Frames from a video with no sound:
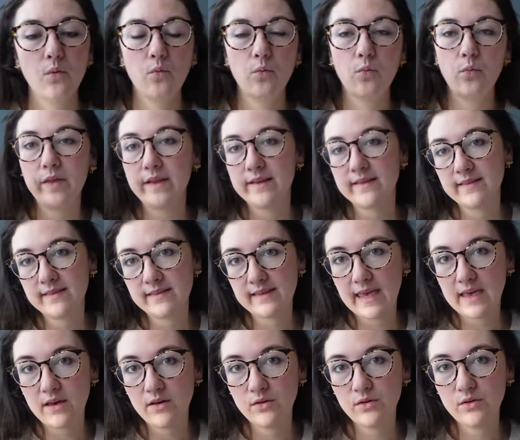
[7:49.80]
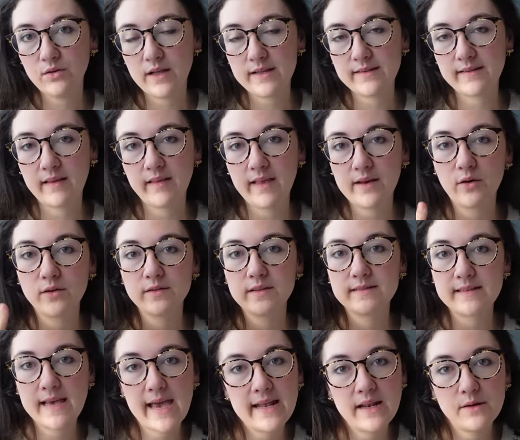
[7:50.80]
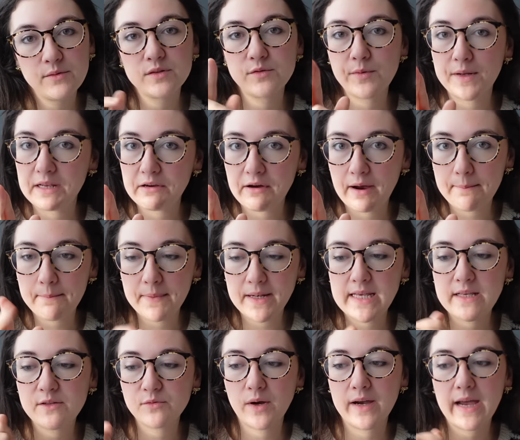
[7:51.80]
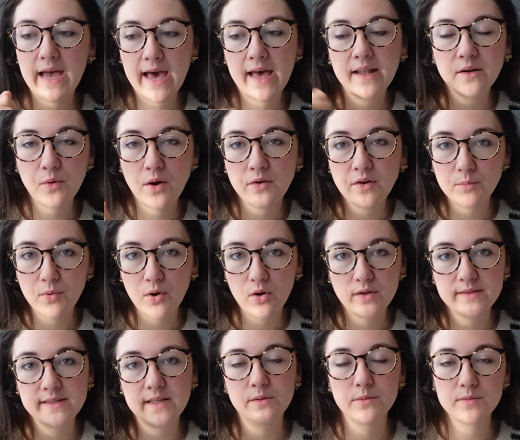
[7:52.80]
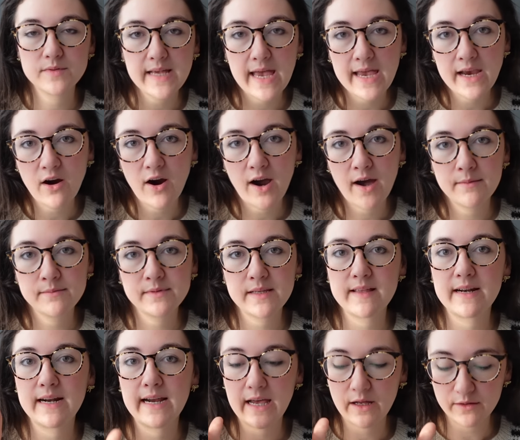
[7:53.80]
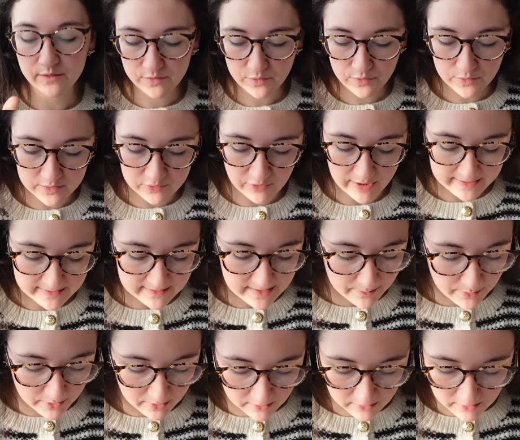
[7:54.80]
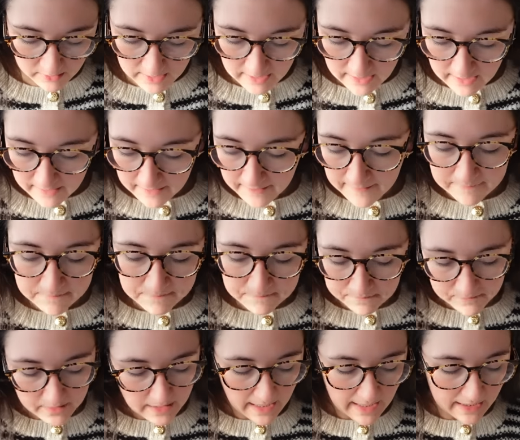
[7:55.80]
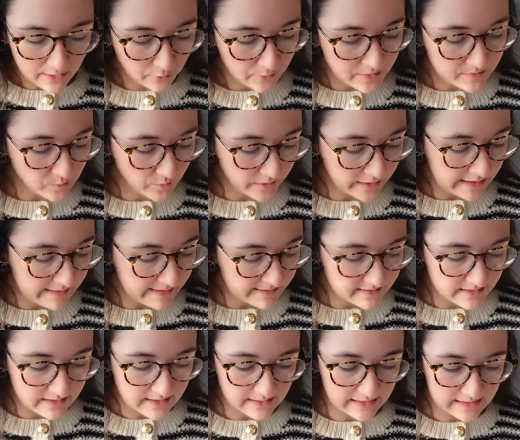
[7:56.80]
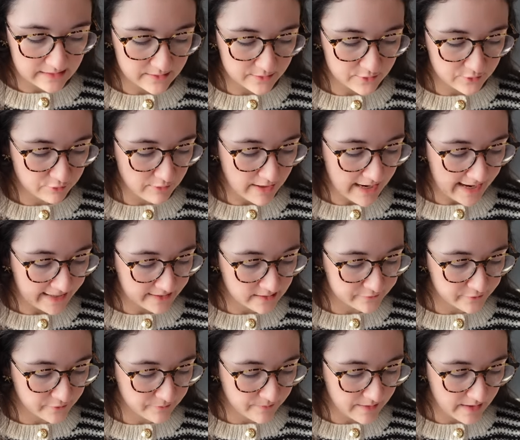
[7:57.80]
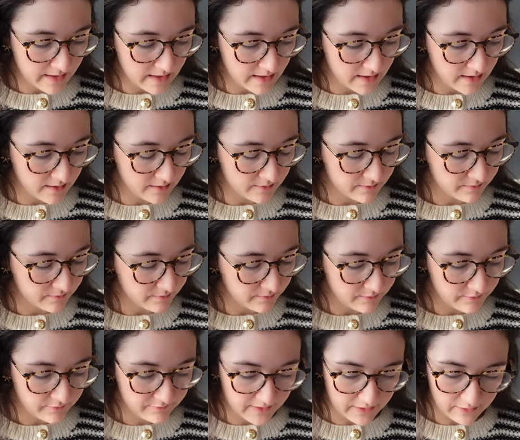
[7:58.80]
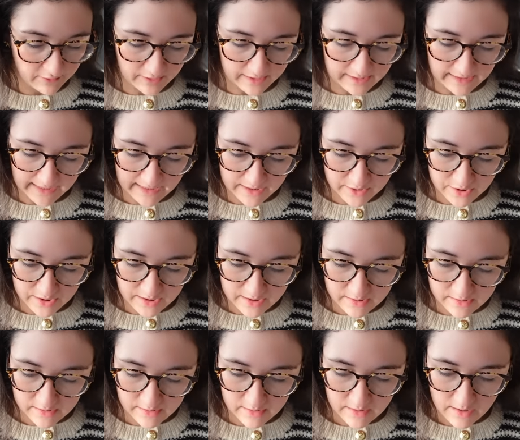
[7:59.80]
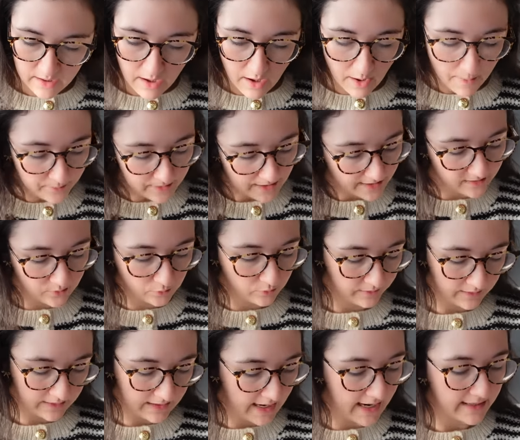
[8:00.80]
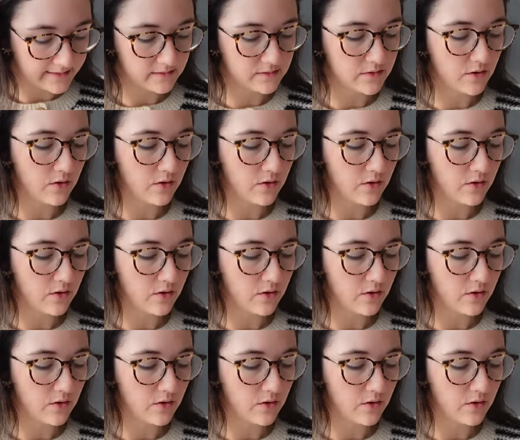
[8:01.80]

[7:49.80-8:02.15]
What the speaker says: with a scale until I got to 10 out of 20 gram mini, so I hand wound a ball until it was 10 grams and then I held two strands double. I always worry that's gonna like detract from the variegation, but I don't think it has at